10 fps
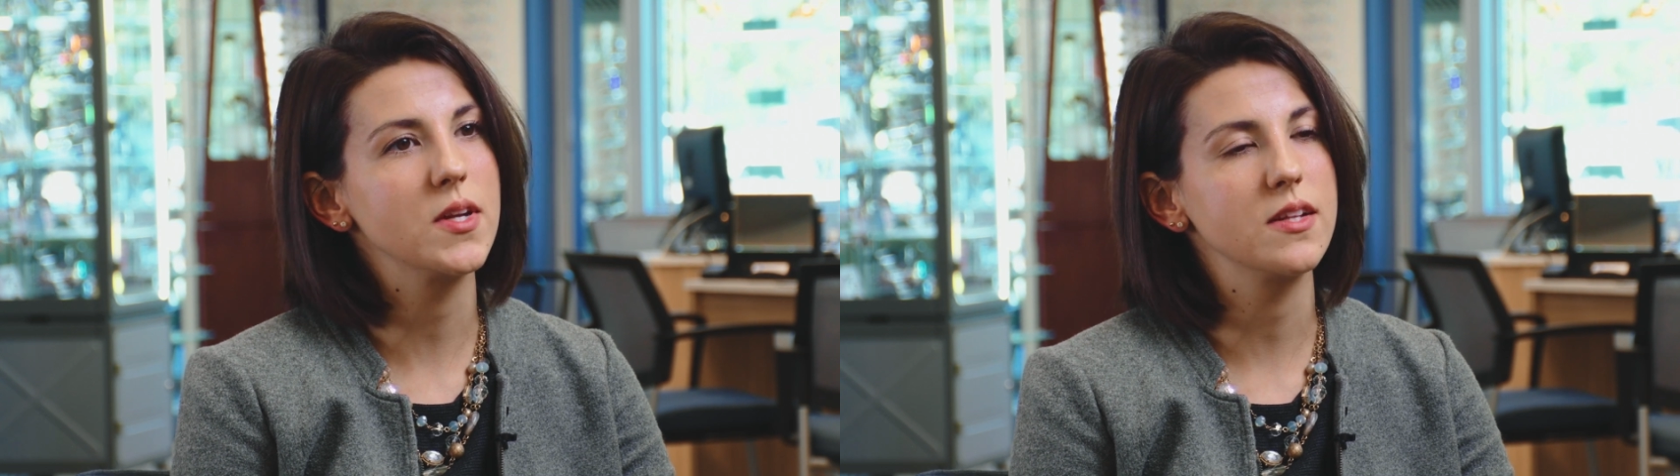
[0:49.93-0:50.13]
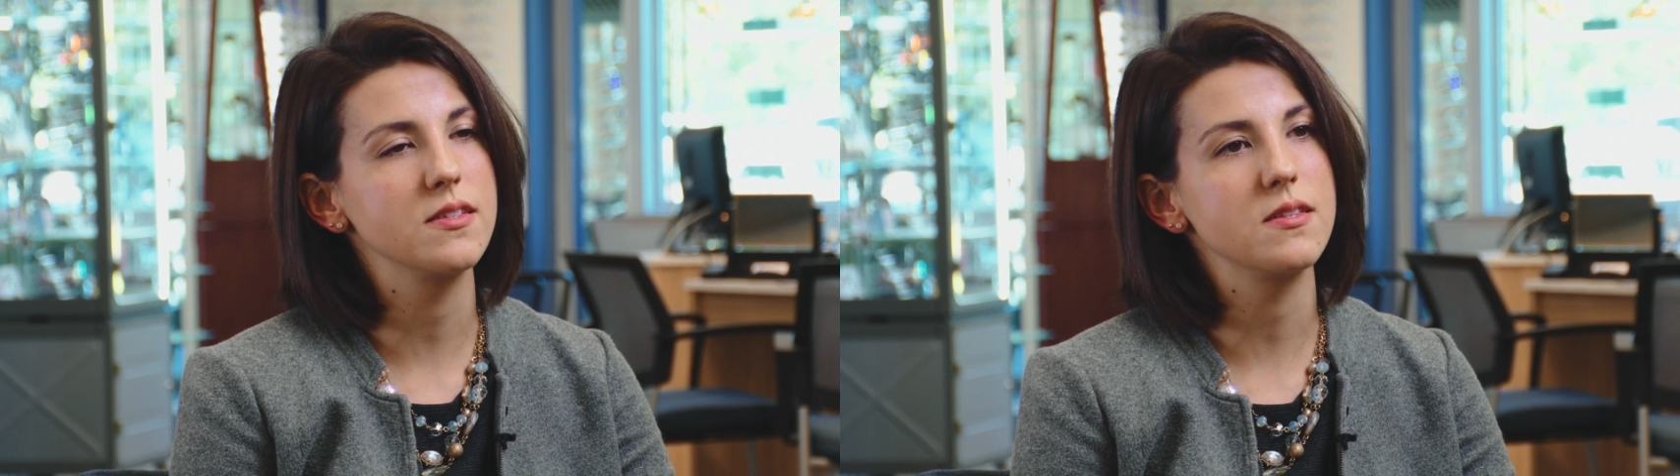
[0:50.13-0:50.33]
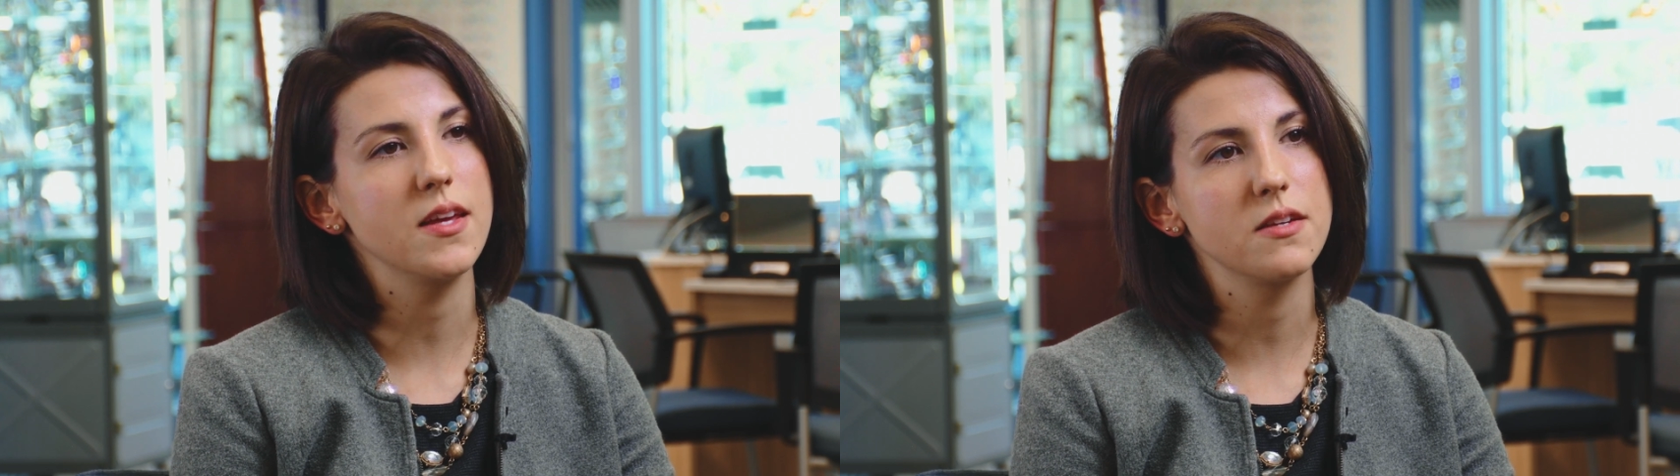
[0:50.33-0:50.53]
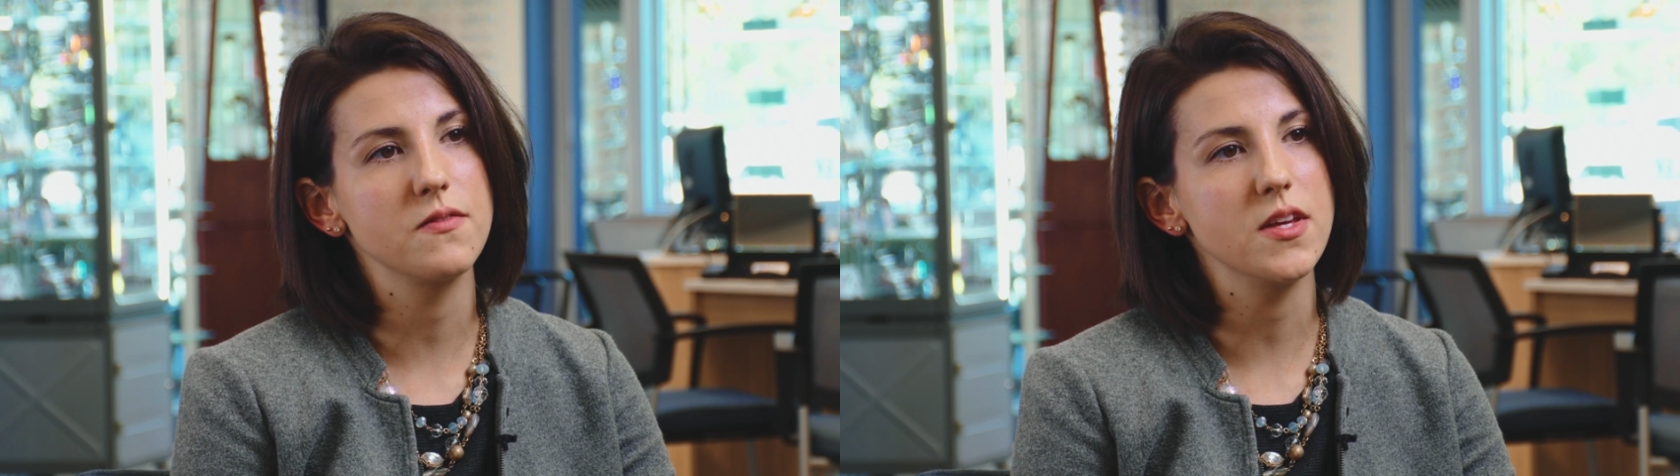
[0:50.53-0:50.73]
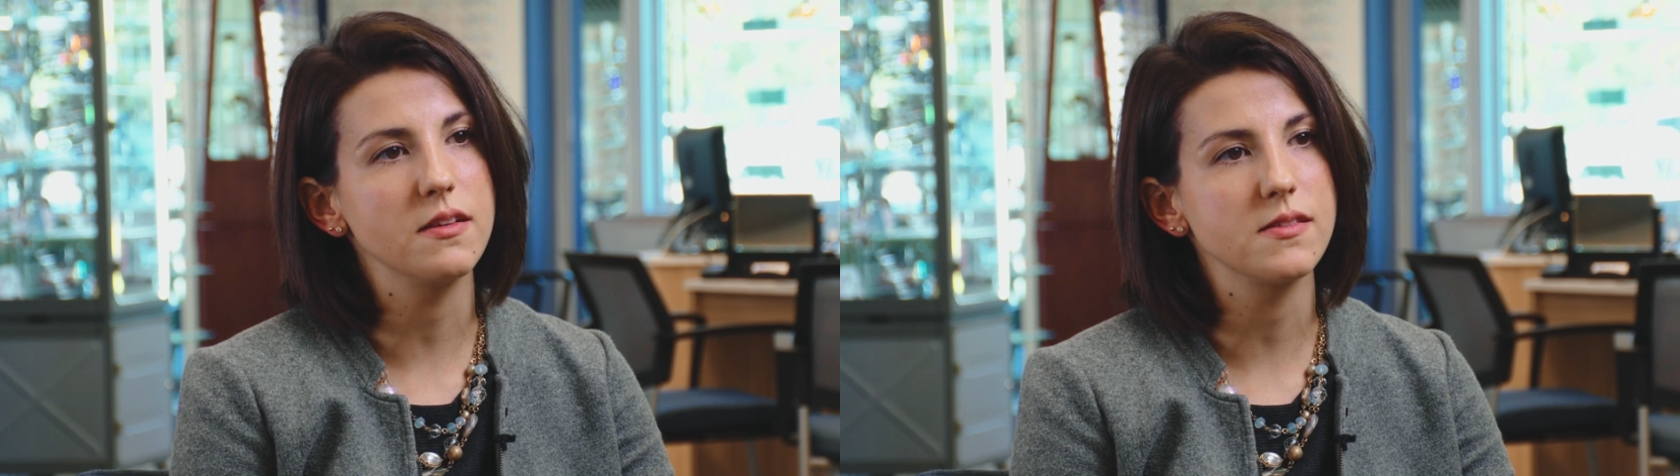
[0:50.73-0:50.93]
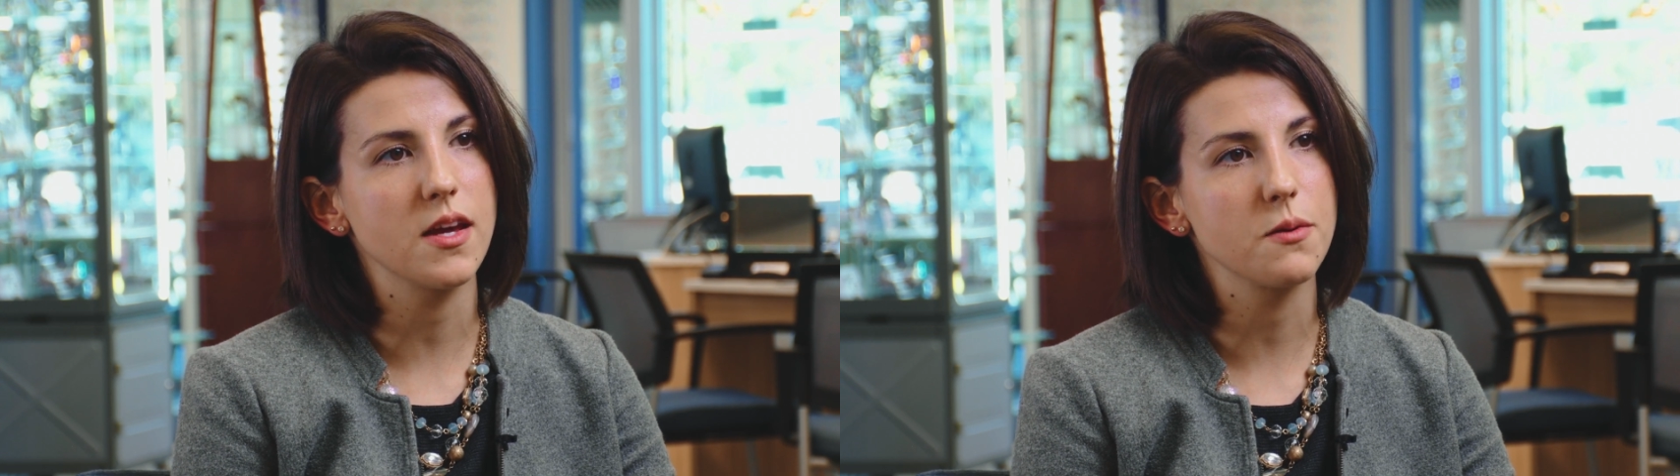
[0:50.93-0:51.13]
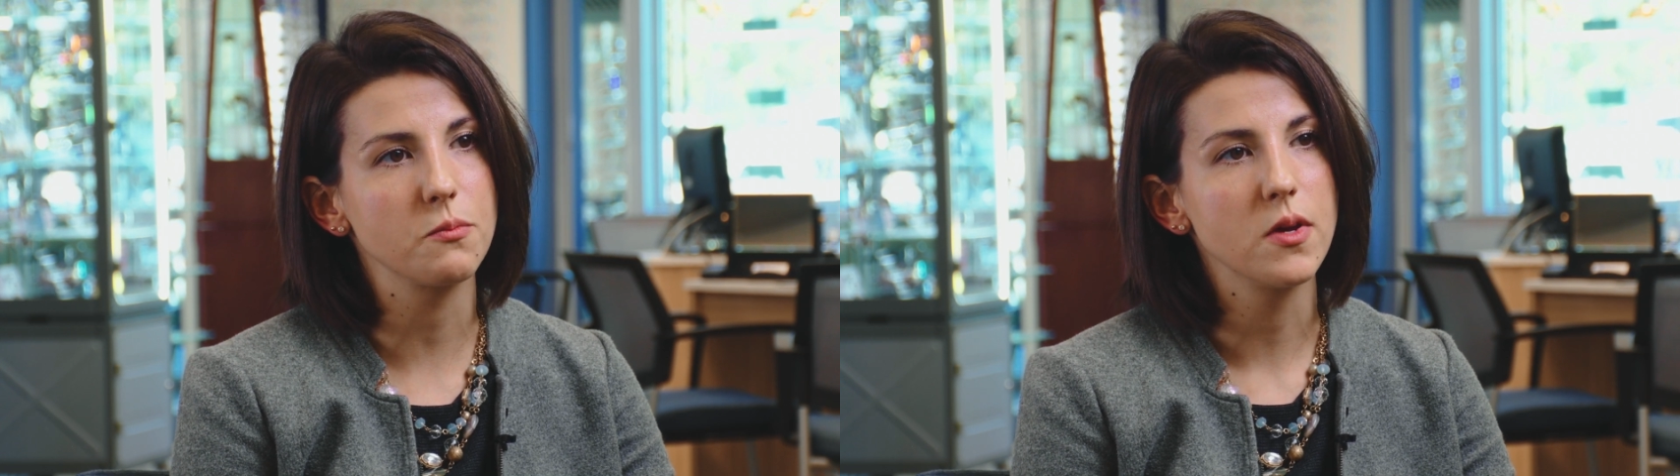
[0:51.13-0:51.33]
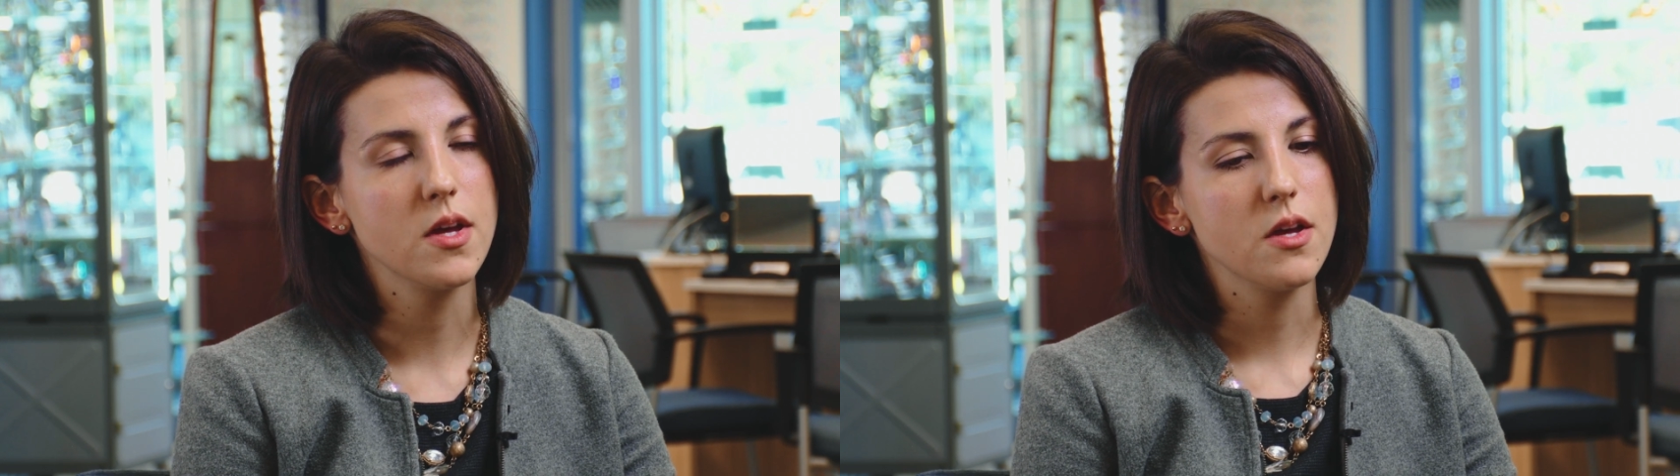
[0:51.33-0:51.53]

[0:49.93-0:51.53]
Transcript: minutes at the end of the exam